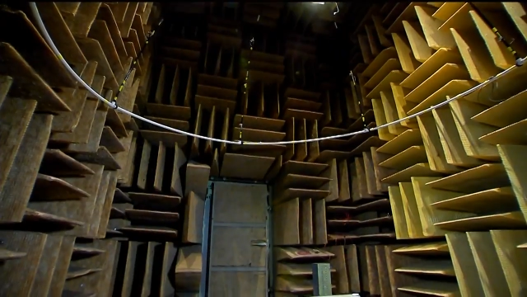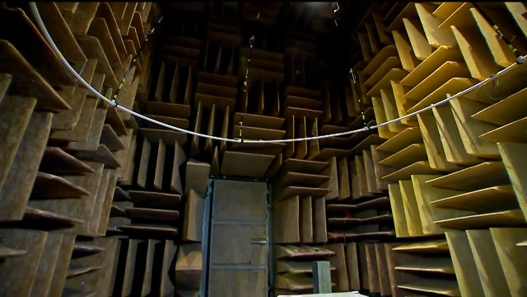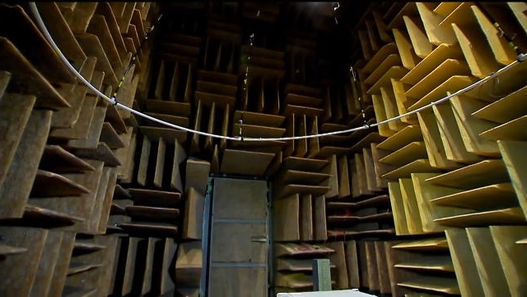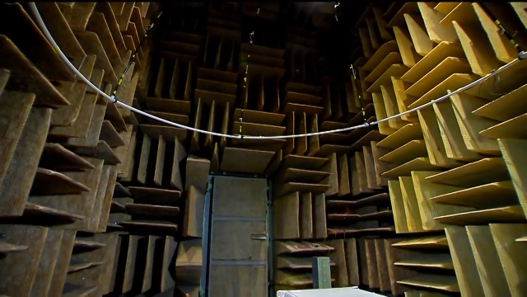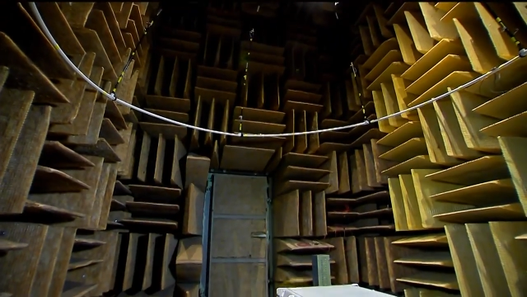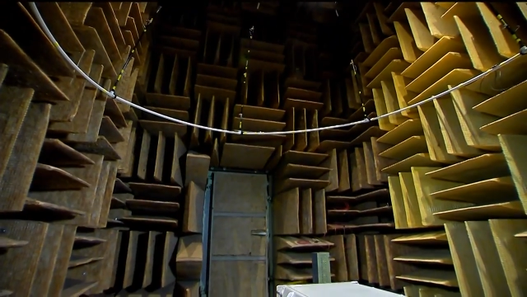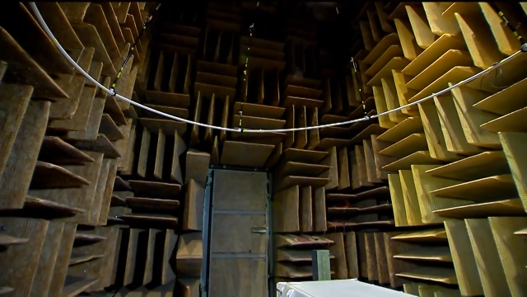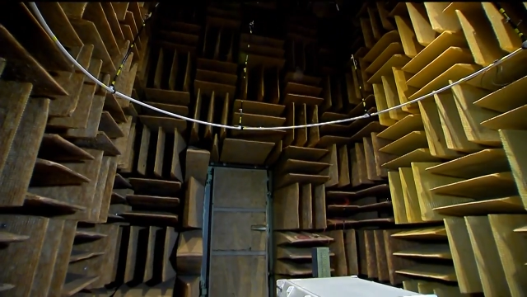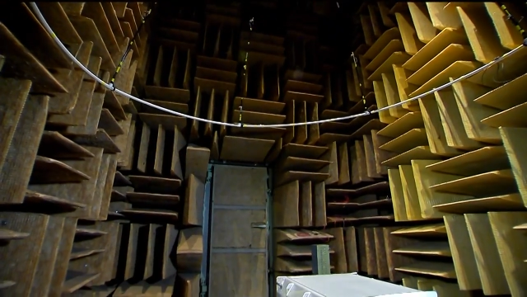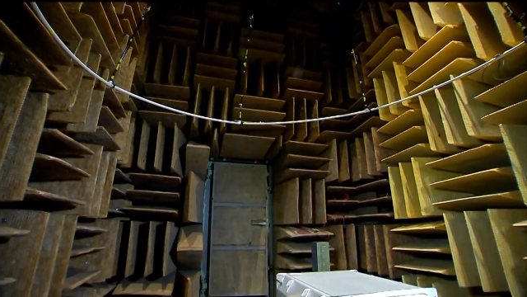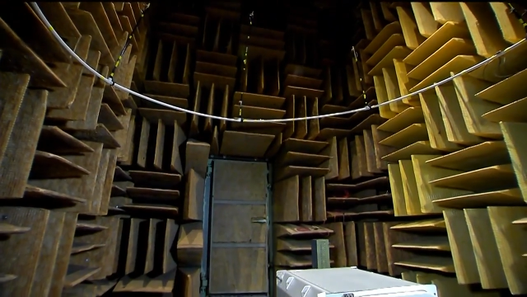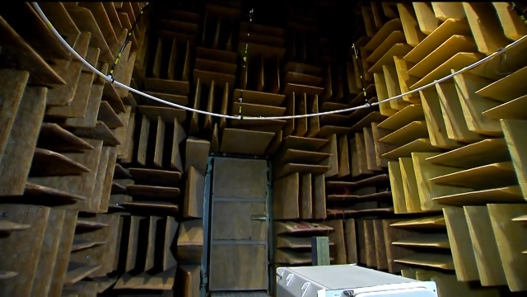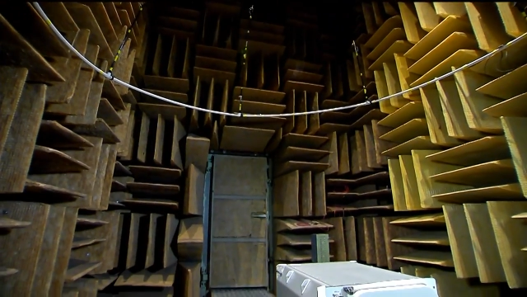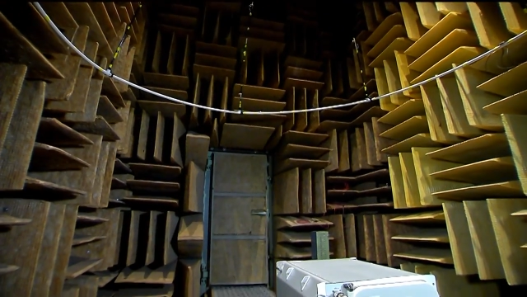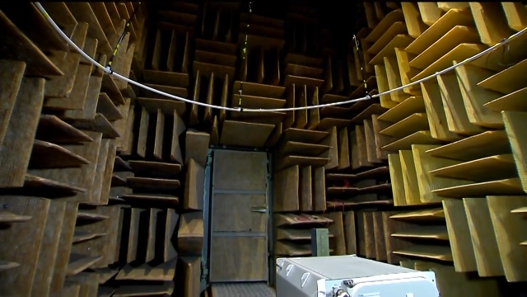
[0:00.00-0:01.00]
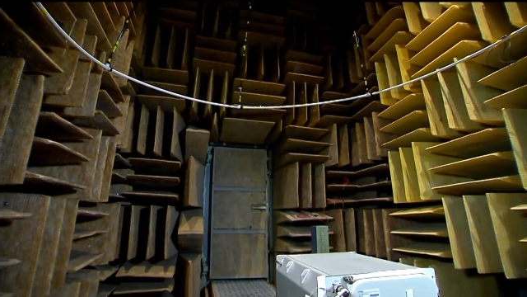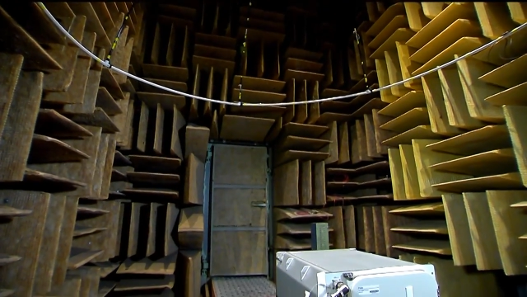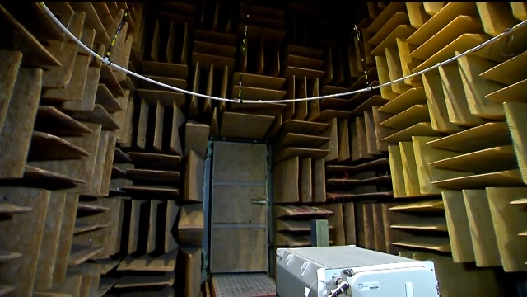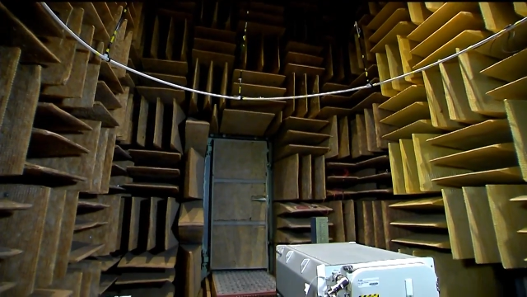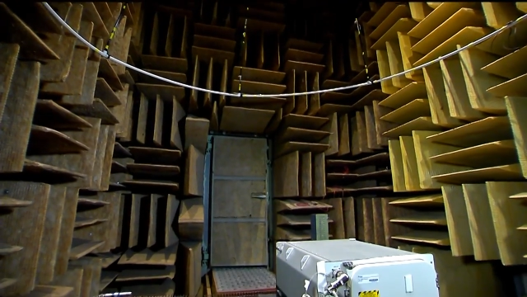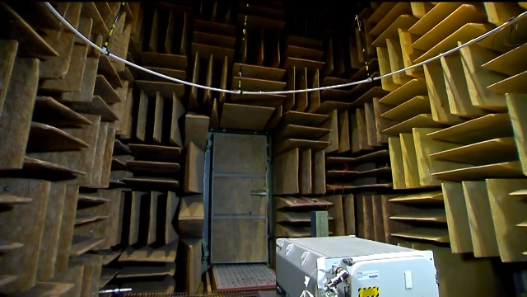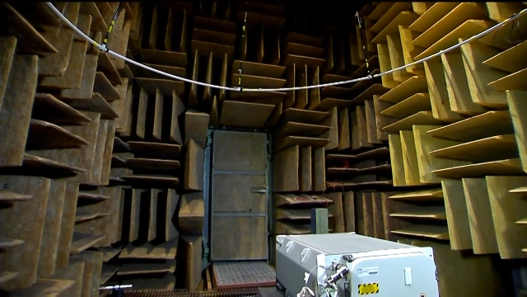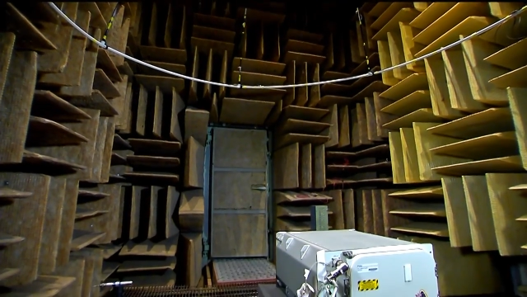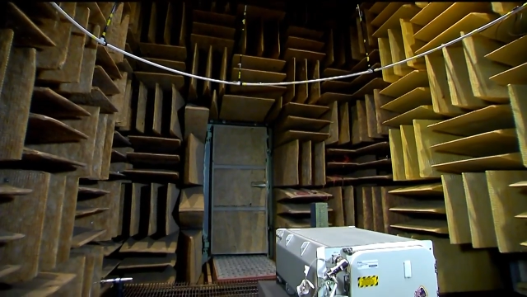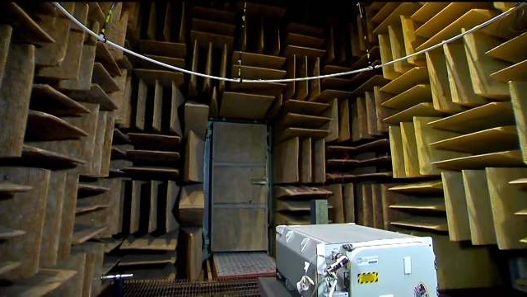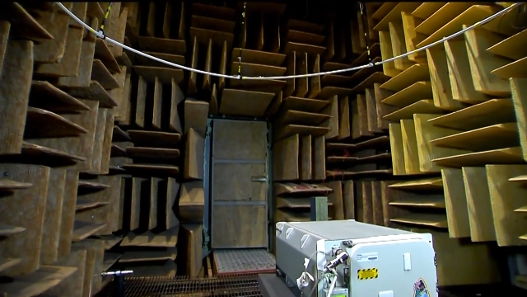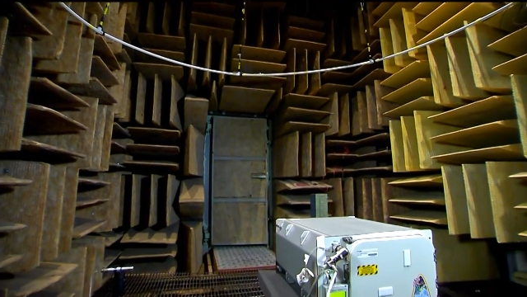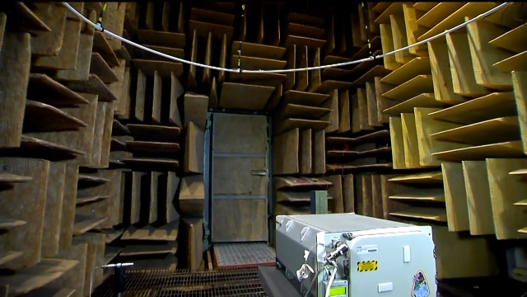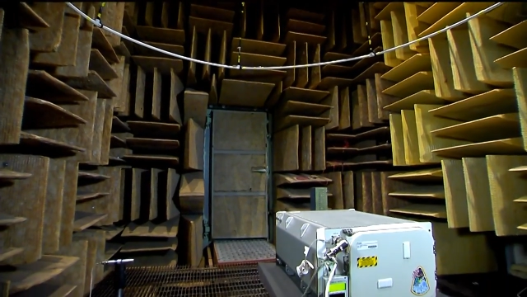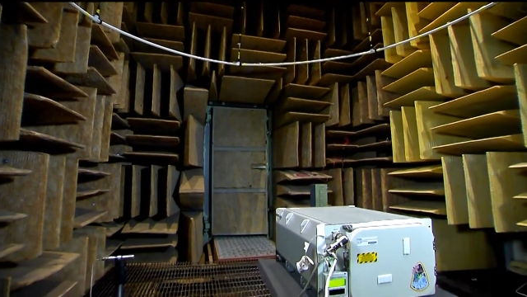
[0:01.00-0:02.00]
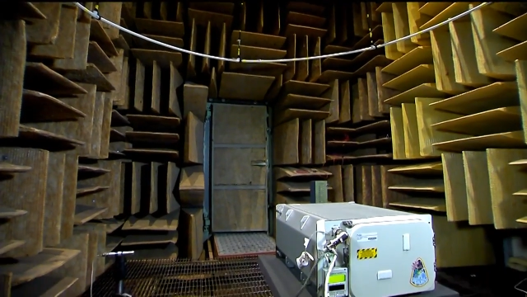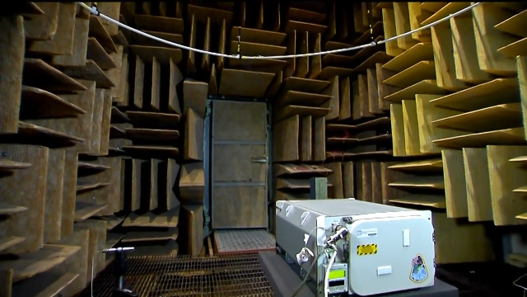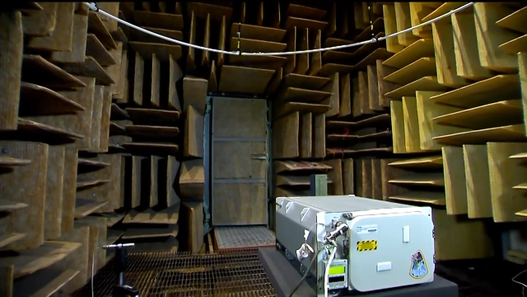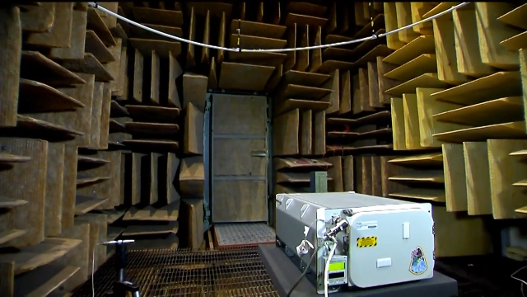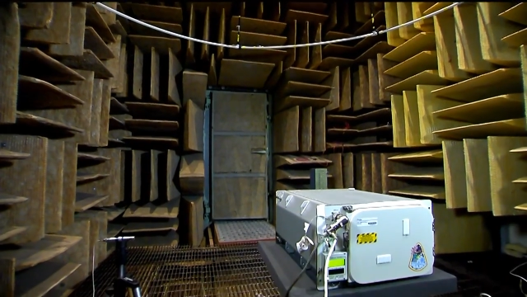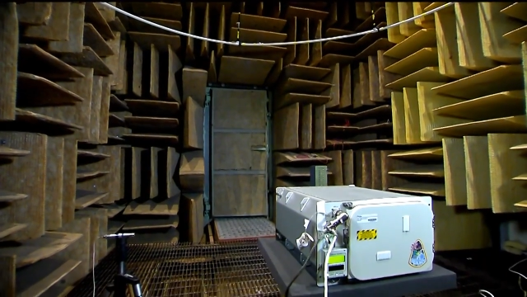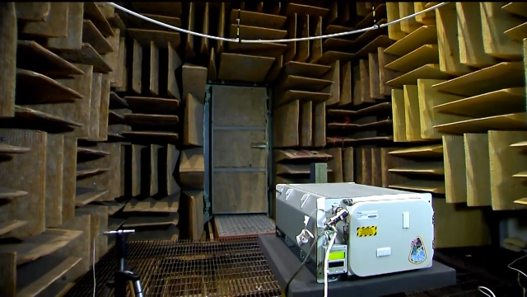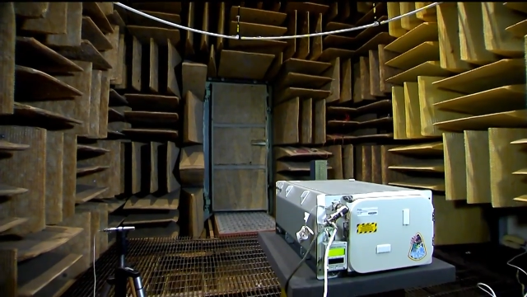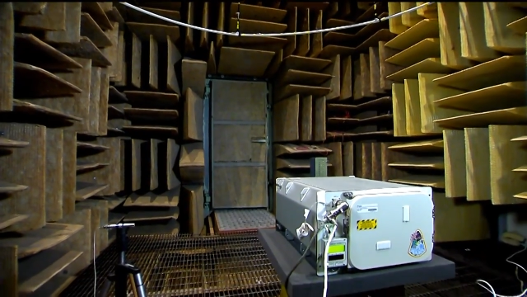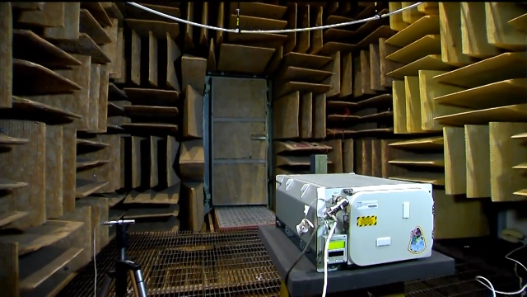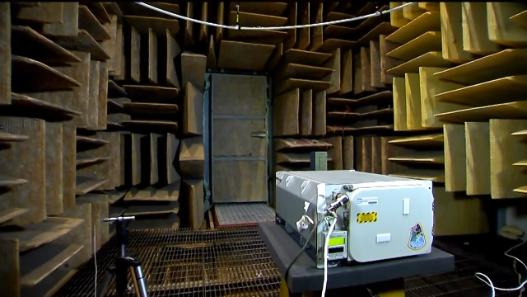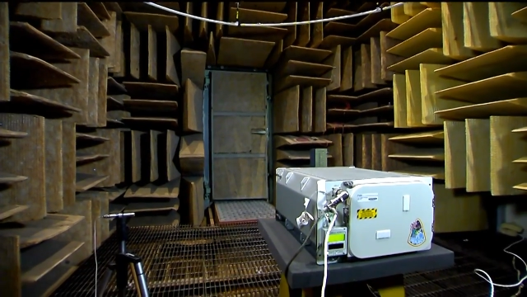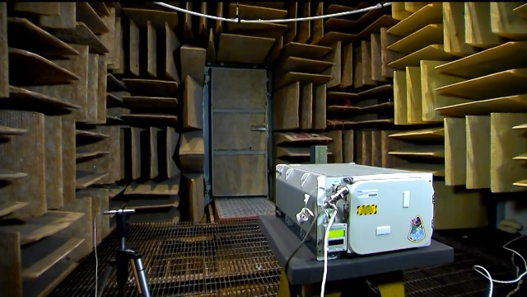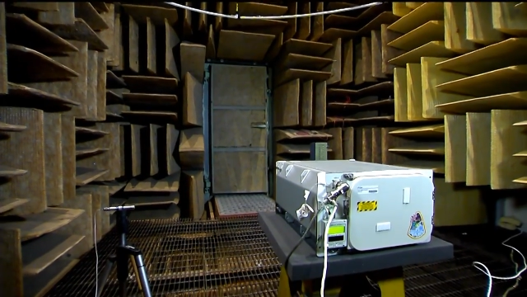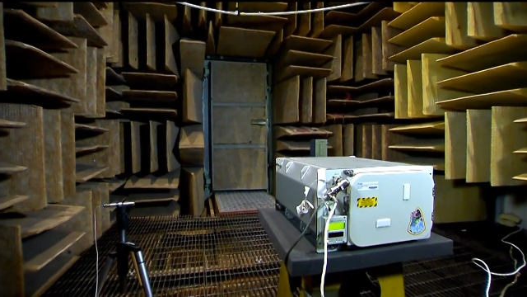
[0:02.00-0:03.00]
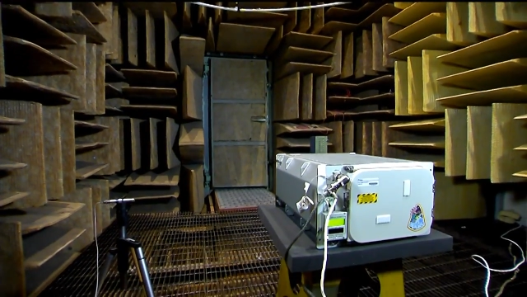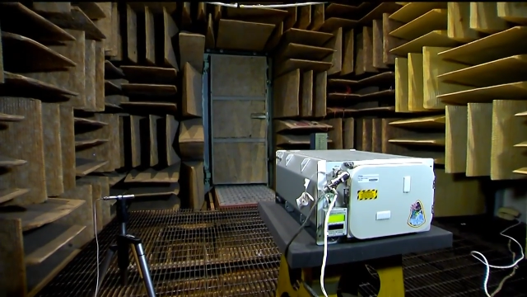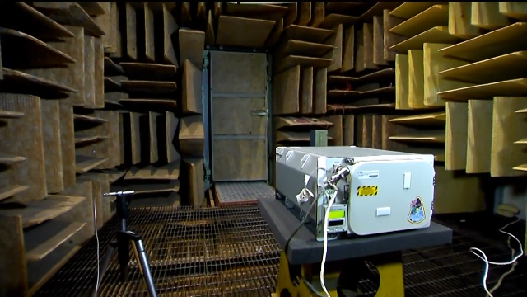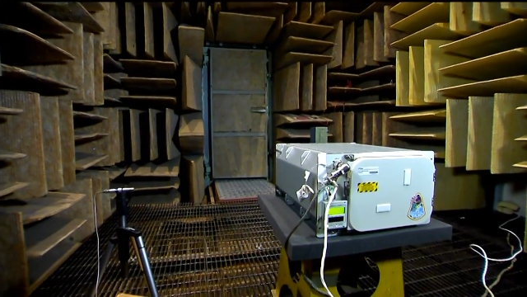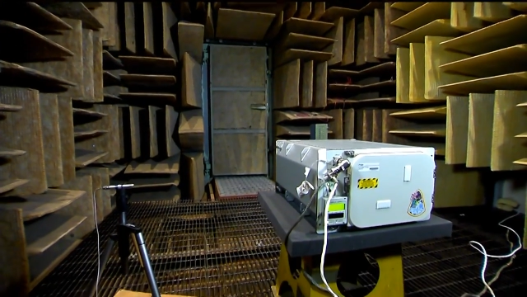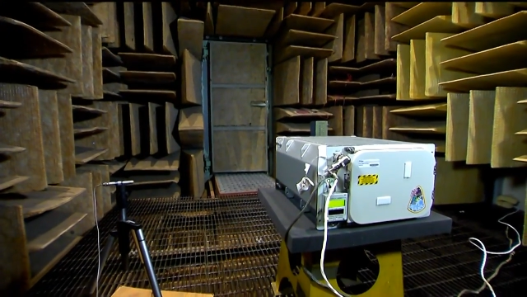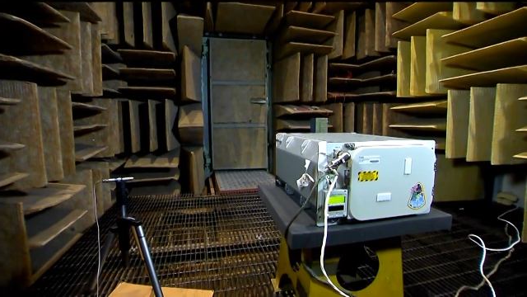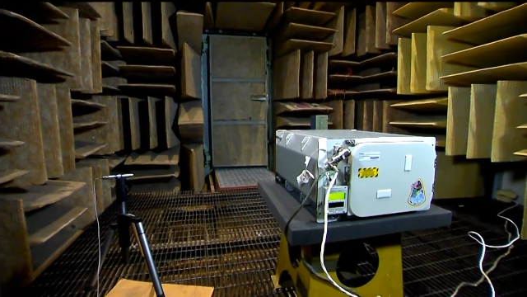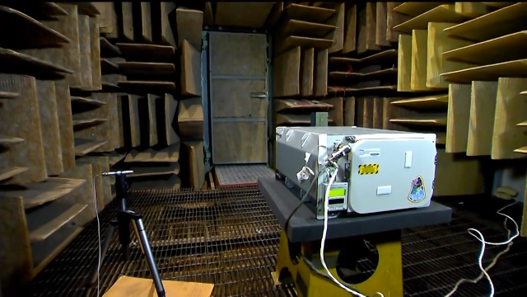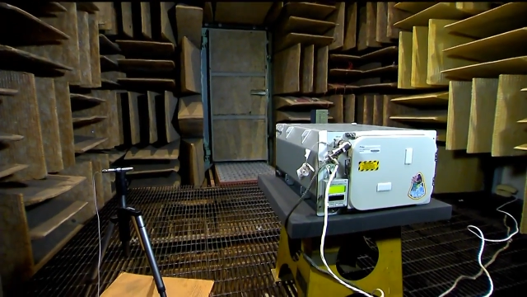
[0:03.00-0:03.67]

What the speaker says: Nobody's mouth can be seen.